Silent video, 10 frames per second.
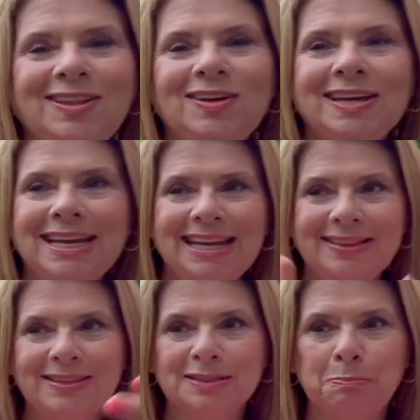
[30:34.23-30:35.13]
Looking
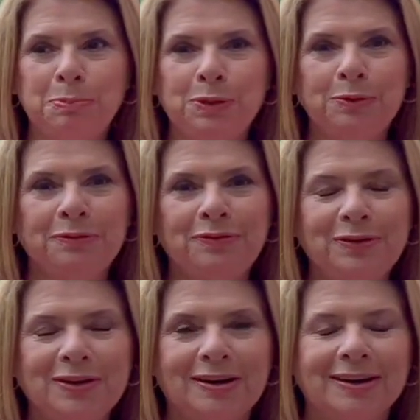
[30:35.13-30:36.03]
at this beautiful
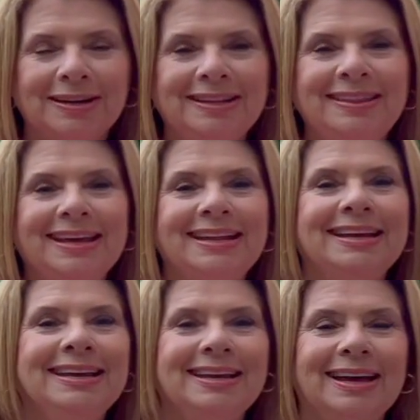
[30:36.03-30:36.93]
garden that
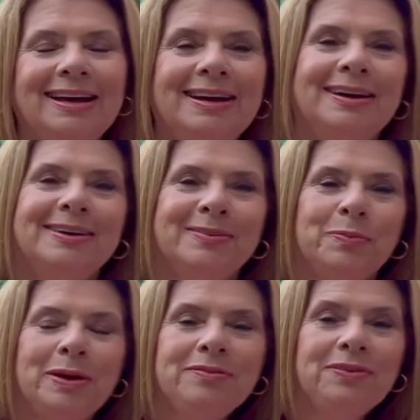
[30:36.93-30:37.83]

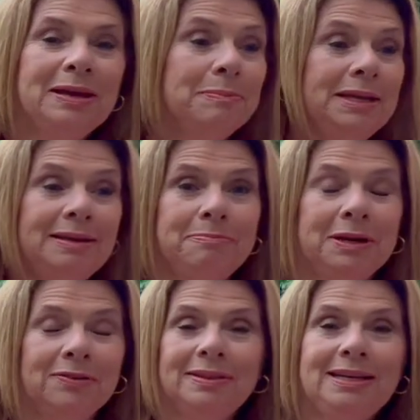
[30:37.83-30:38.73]
one family
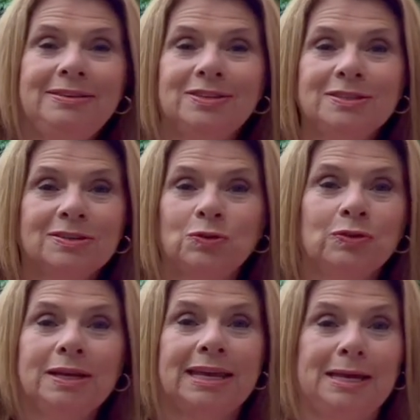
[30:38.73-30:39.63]
apparently
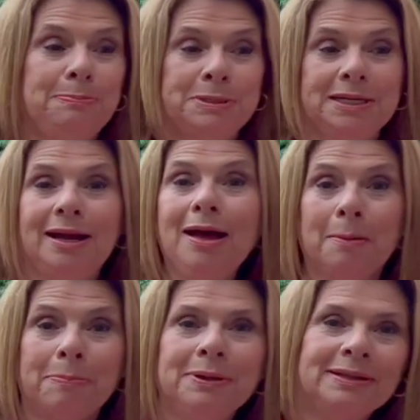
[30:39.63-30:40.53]
just keeps it
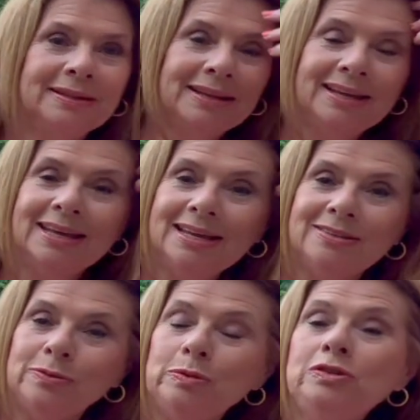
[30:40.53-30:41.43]
up. And
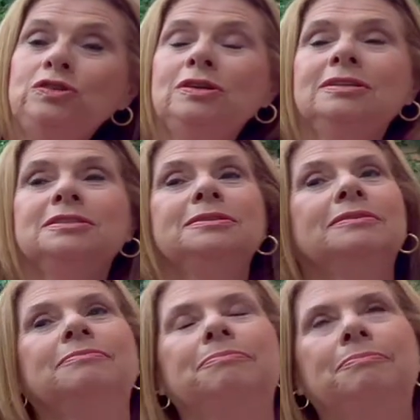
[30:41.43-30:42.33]
it was just
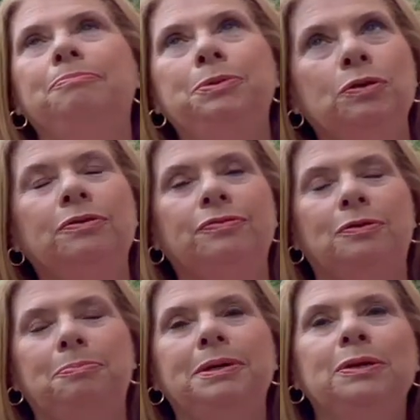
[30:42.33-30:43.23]

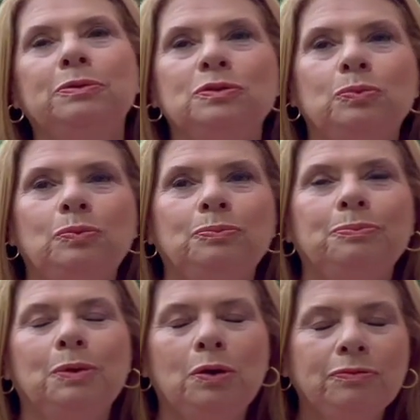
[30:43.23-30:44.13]
beautiful. But it was
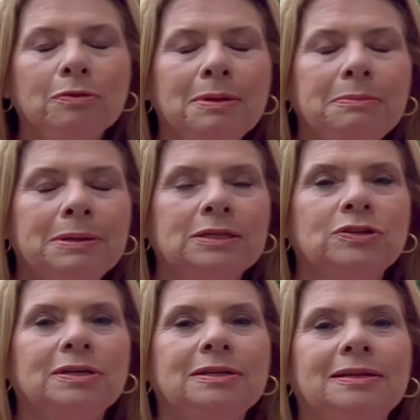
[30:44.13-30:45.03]
over my
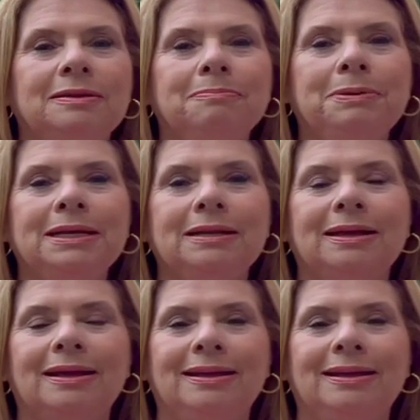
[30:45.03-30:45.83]
budget. But